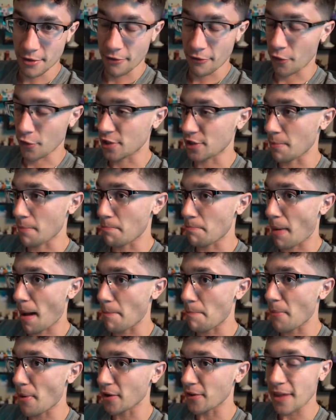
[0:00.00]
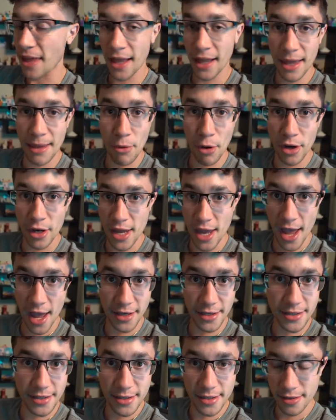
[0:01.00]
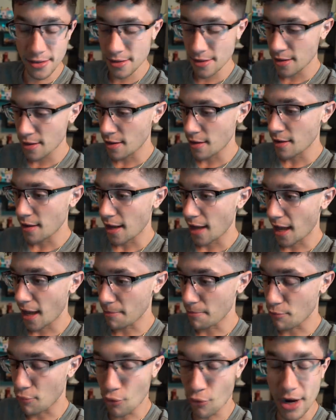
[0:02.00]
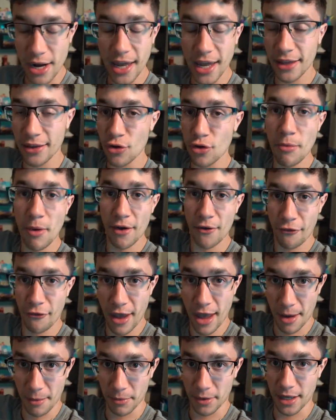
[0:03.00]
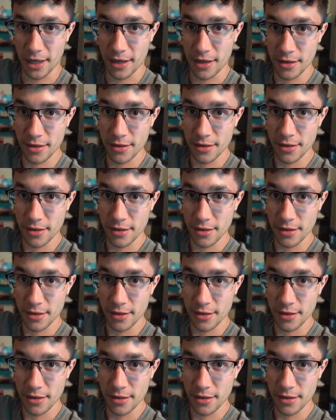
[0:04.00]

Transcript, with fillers: for some pappardelle bolognese and bring it to my family